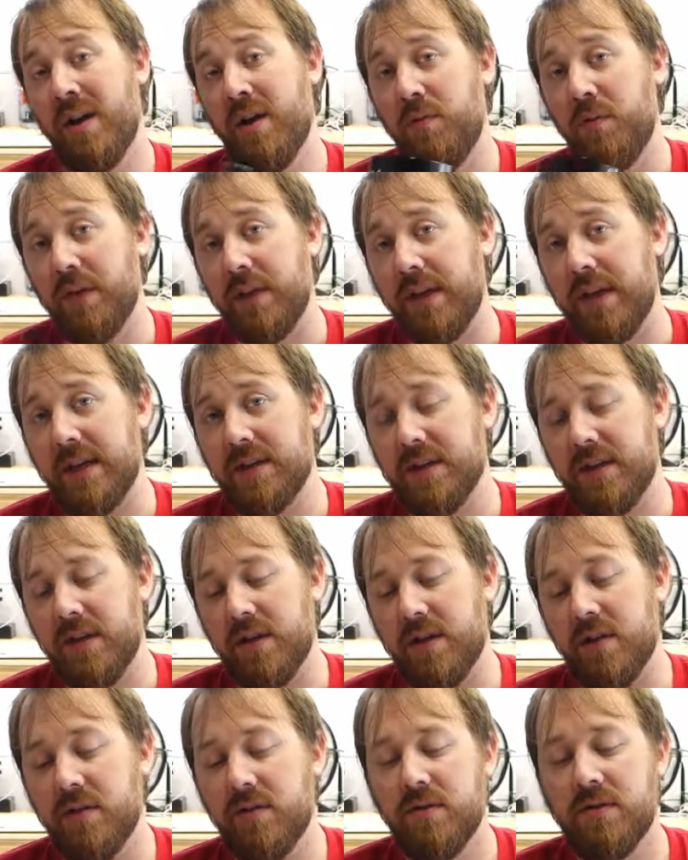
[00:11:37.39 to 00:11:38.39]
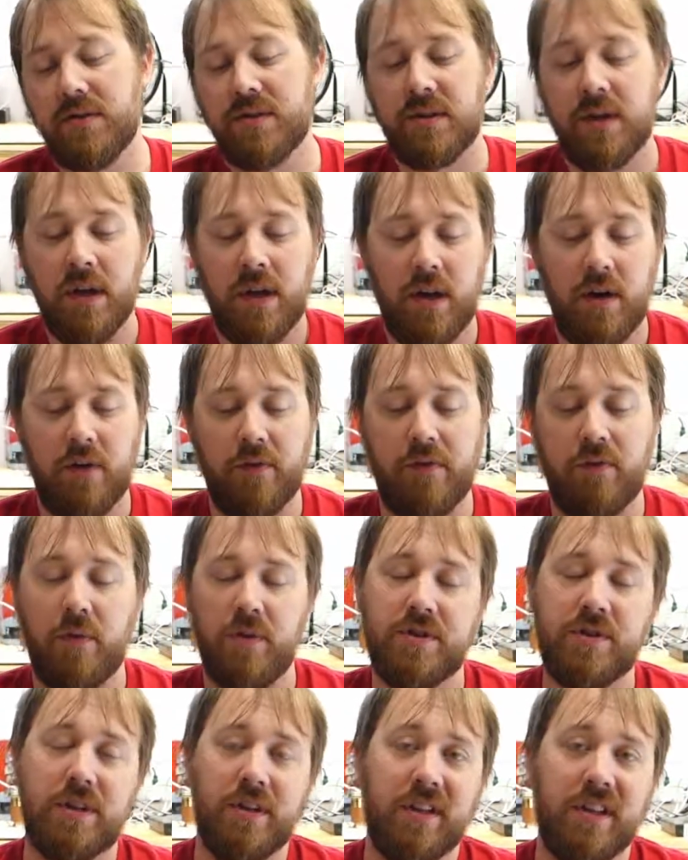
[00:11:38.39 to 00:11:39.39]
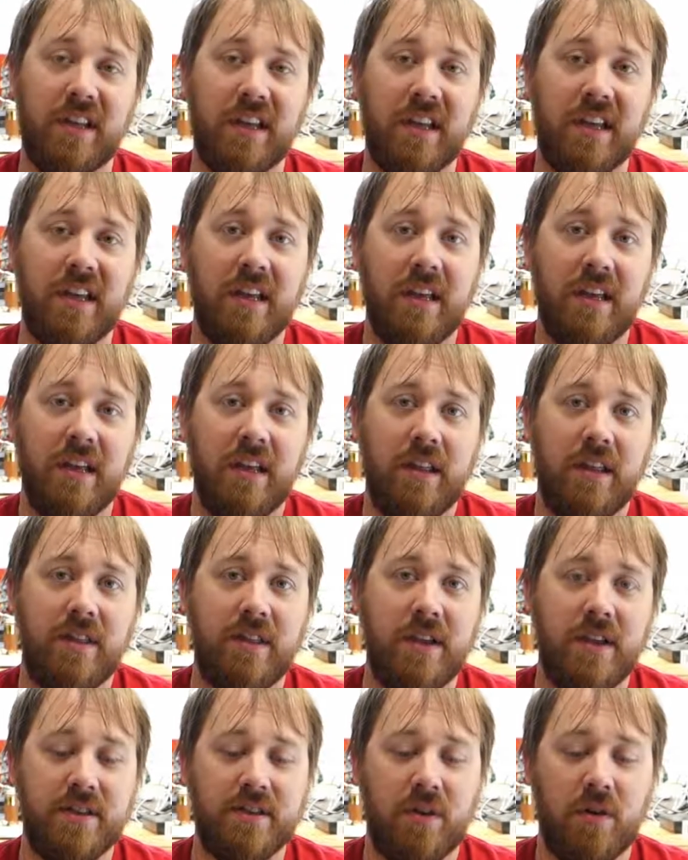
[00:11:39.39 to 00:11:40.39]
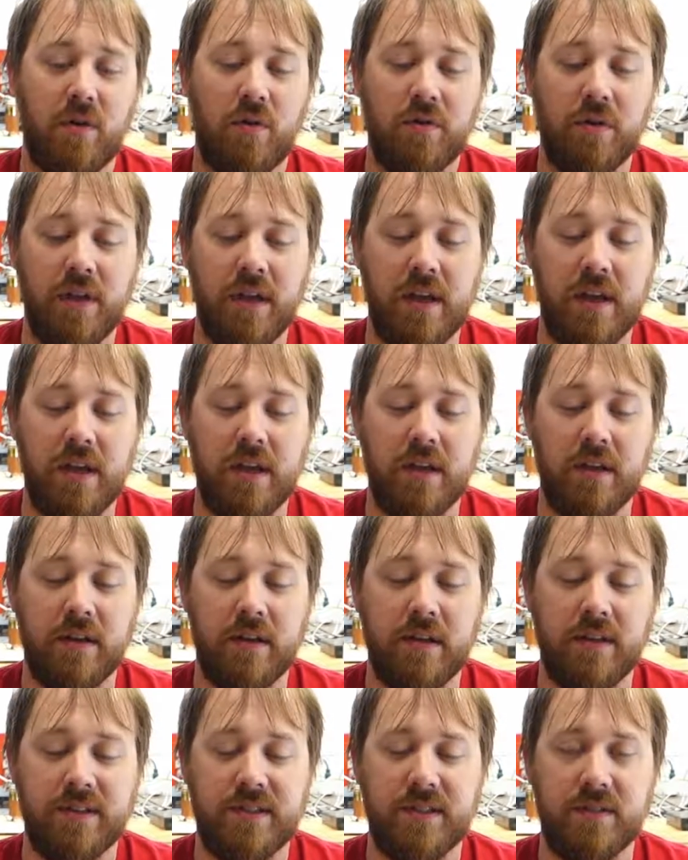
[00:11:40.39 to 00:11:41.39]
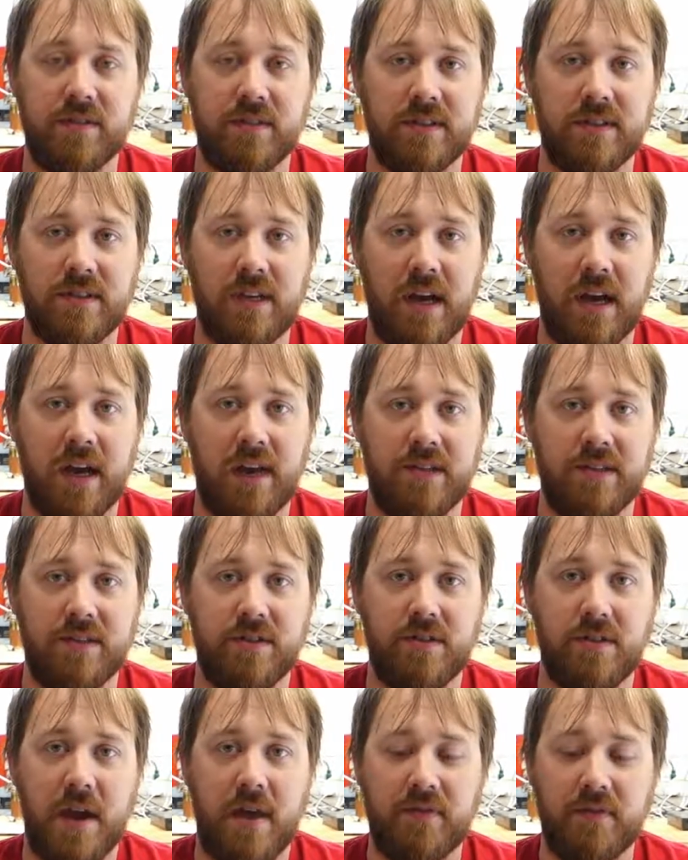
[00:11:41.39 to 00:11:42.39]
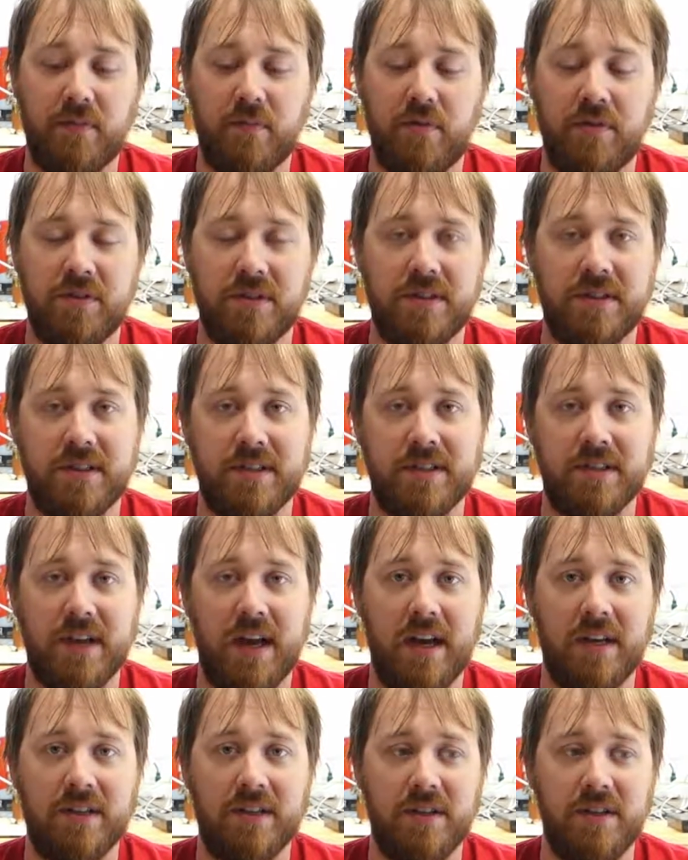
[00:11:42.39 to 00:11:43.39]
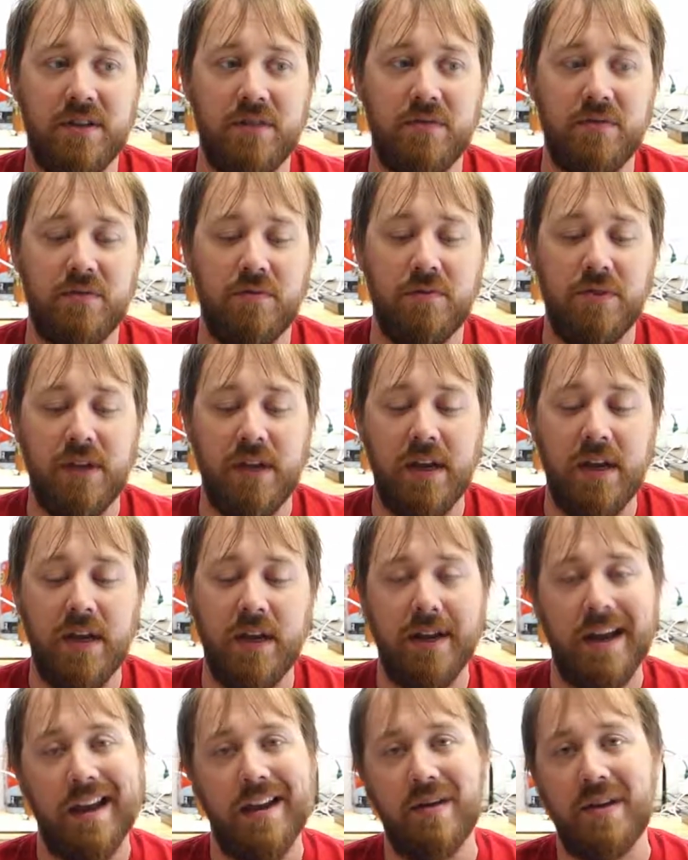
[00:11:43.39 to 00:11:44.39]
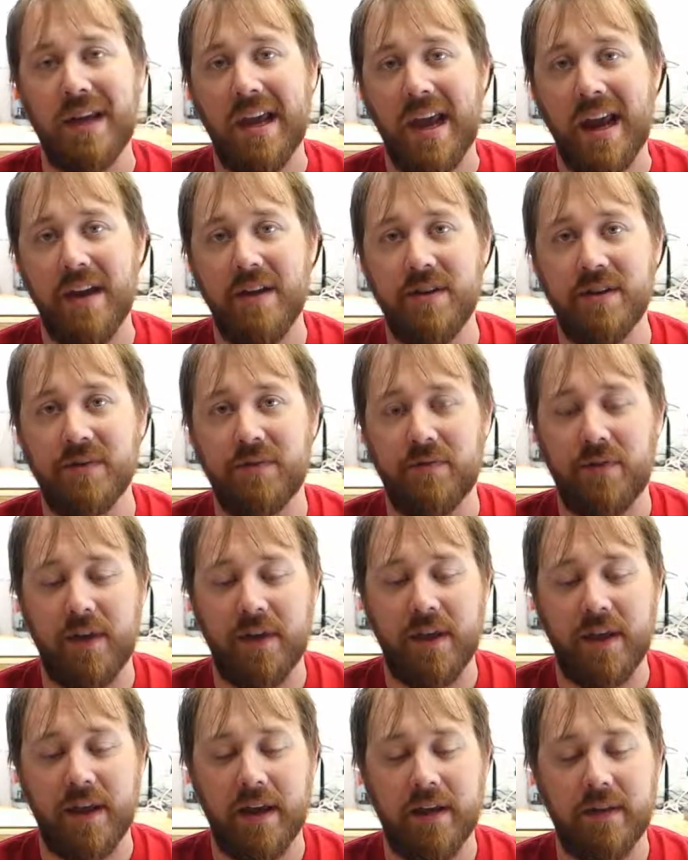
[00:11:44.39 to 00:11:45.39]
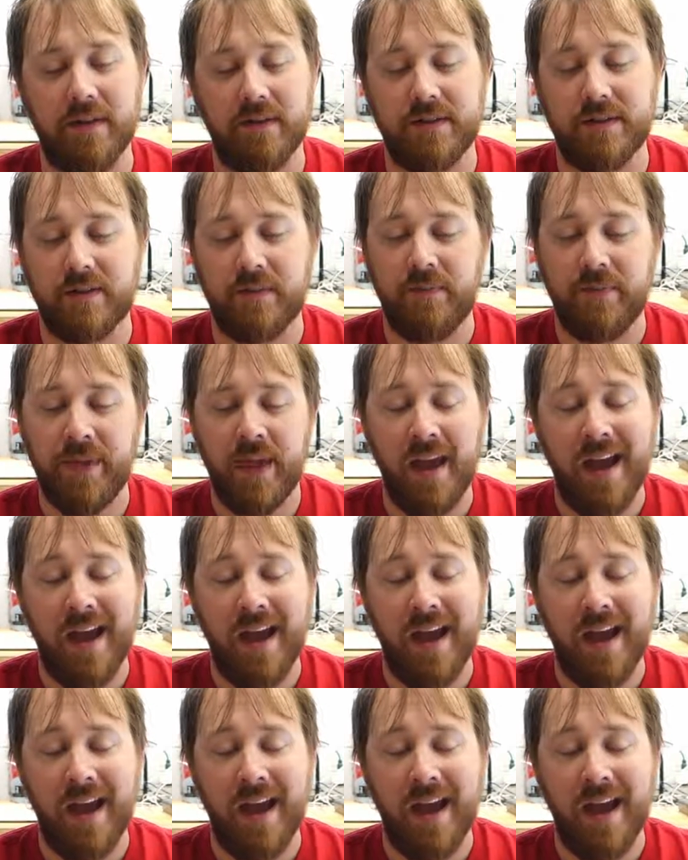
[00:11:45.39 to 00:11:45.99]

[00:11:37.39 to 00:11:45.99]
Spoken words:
Really easy to use. Unfortunately, these are only a single size, so you have to purchase the size that you need, and you can't use it for anything else.